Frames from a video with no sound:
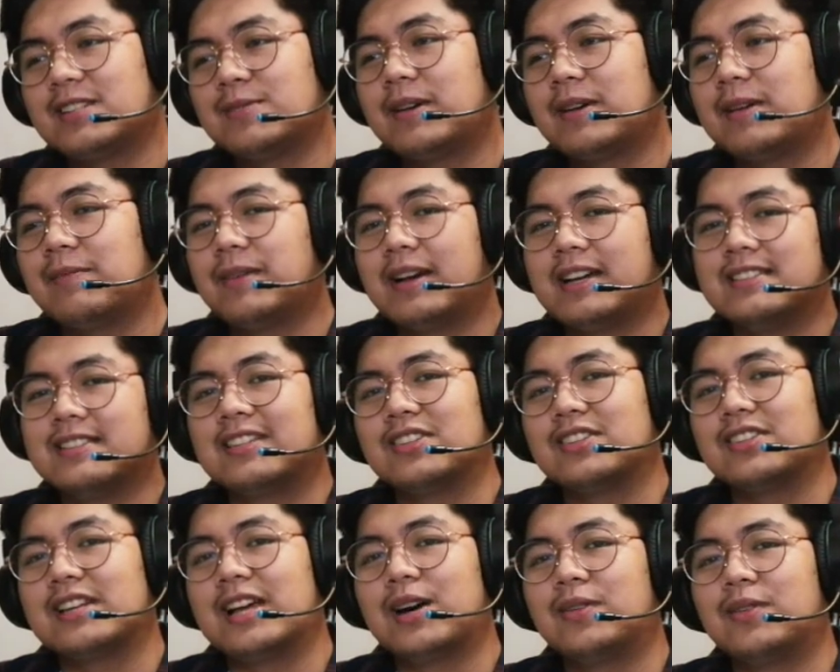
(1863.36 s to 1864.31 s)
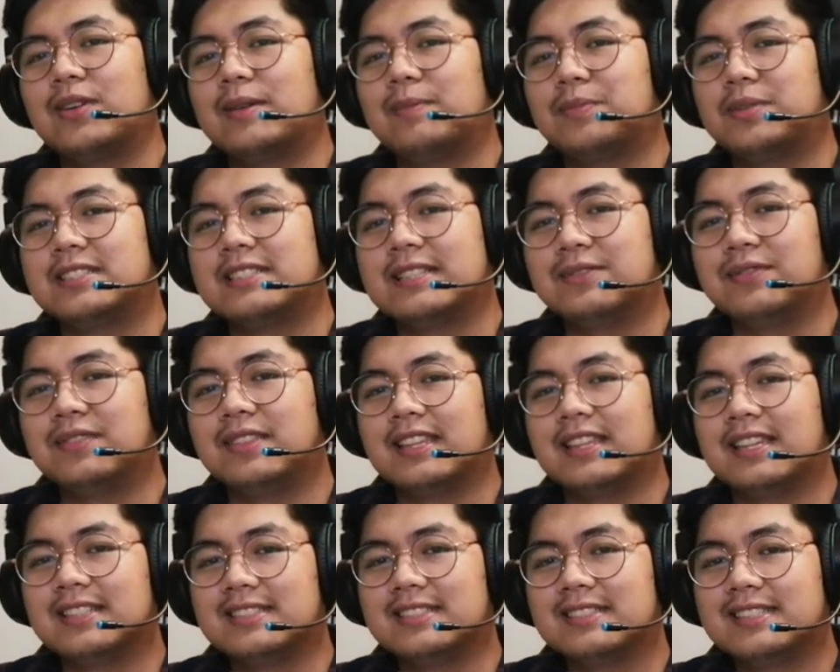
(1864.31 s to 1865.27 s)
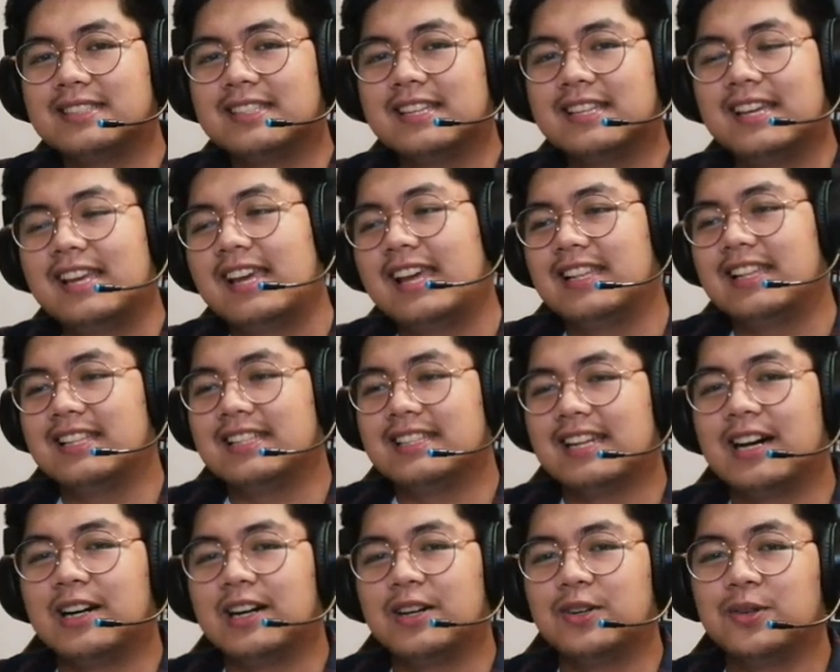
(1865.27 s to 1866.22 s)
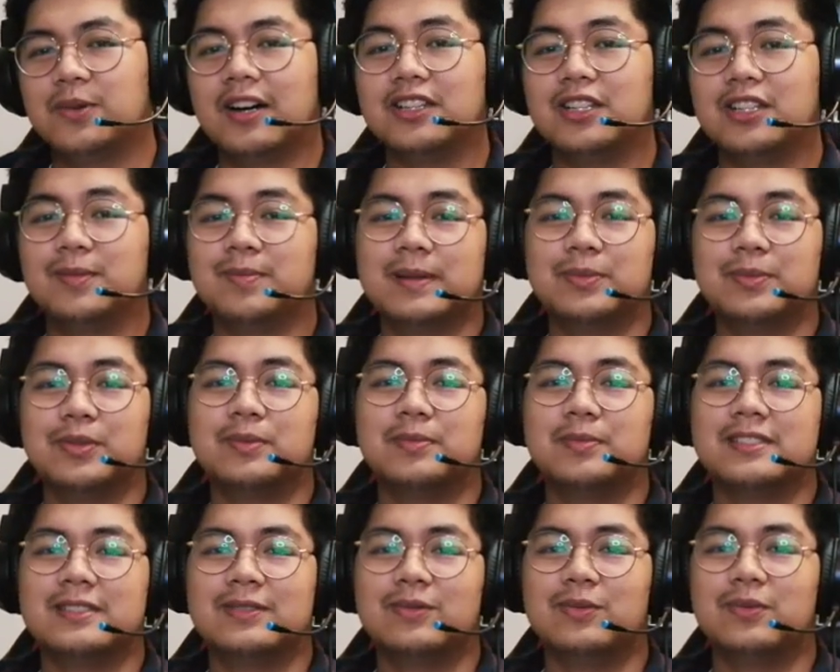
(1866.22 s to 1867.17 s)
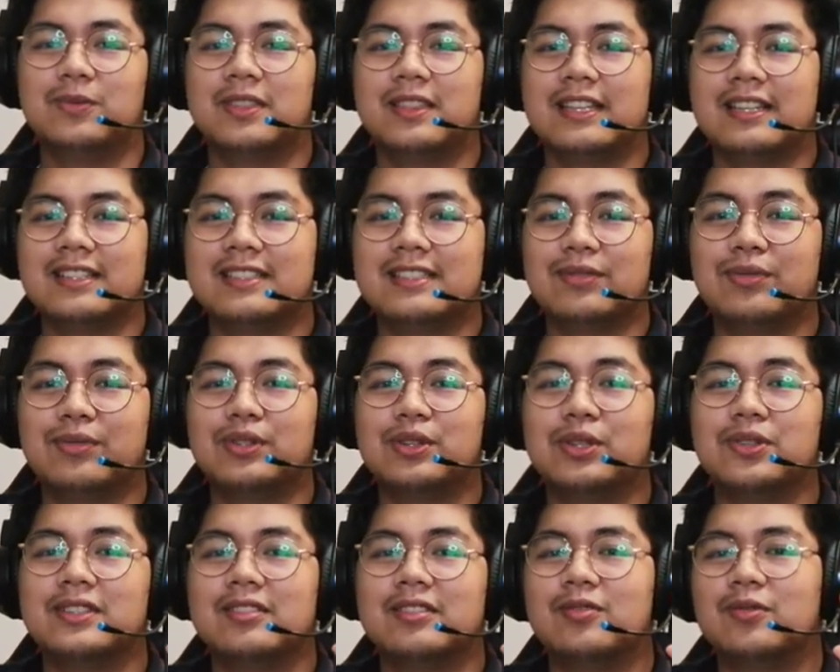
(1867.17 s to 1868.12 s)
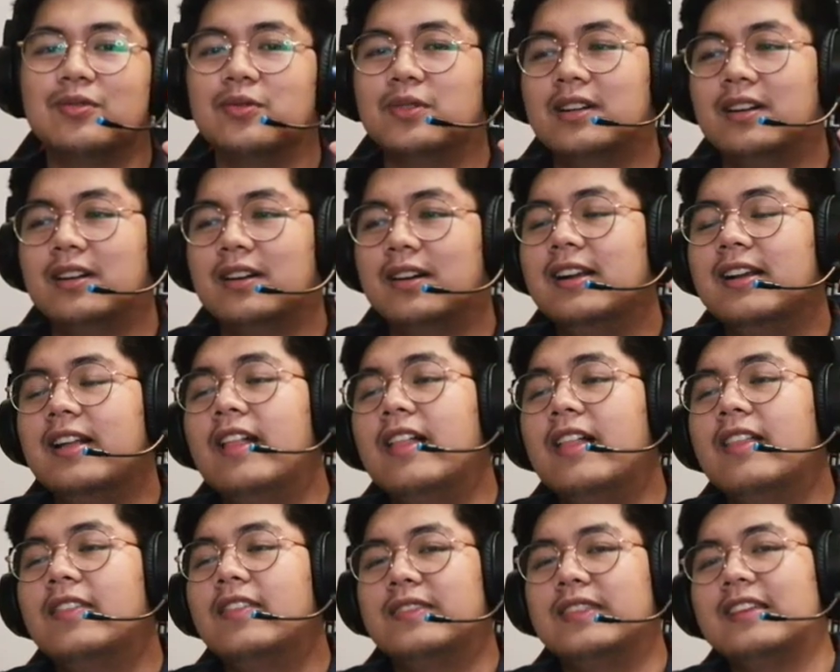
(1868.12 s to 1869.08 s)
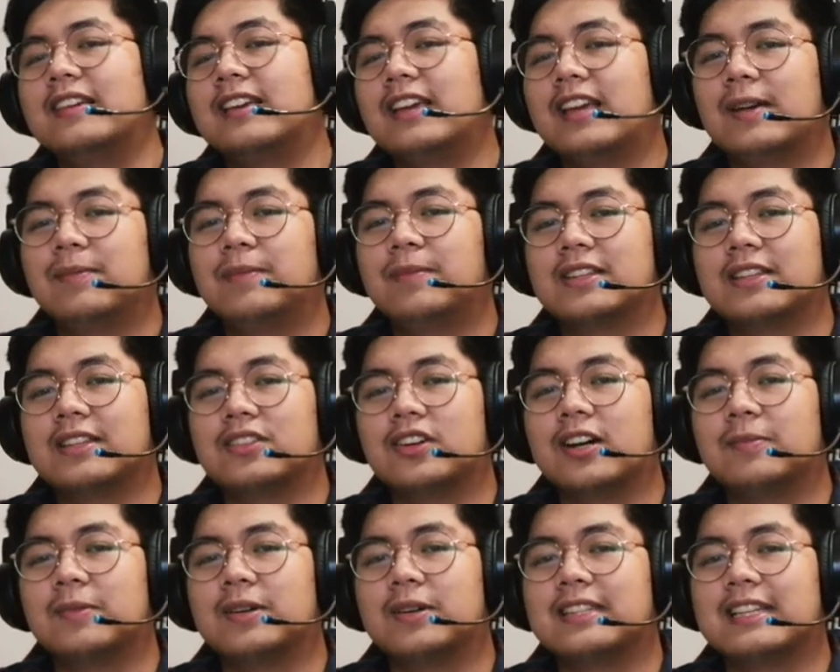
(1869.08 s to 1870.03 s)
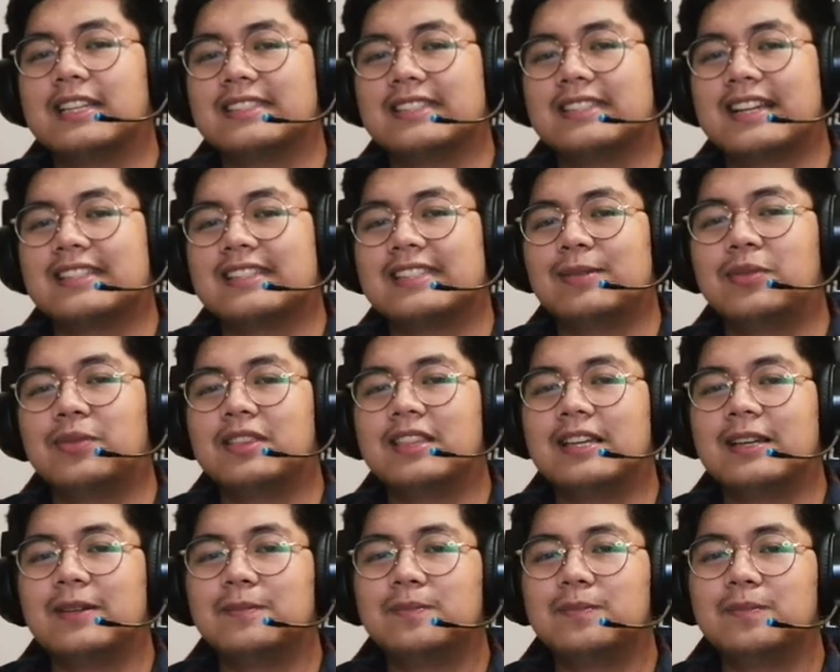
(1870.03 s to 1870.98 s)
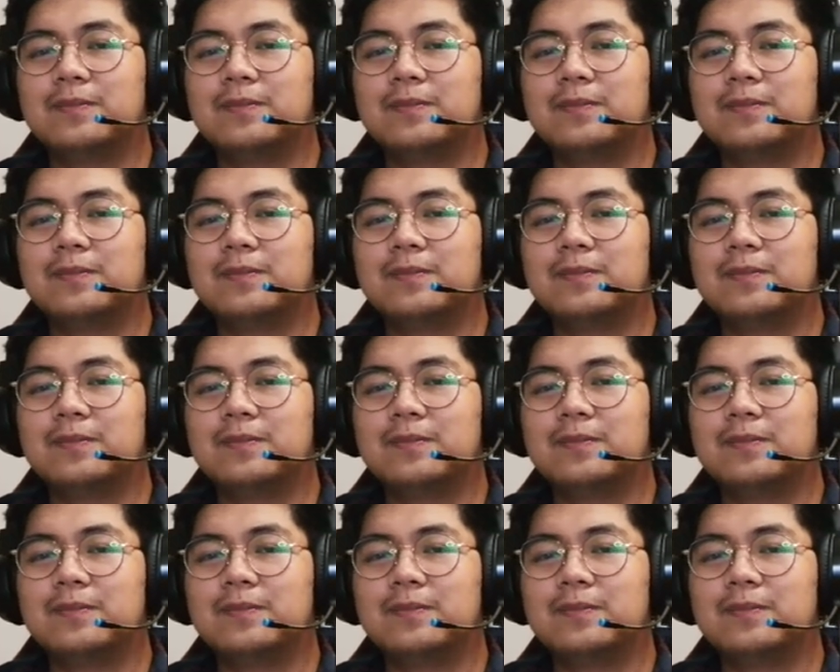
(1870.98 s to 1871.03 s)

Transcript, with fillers: my mindset on how I perceive things and how other people perceive things, even though we're thinking about and talking about the exact same thing.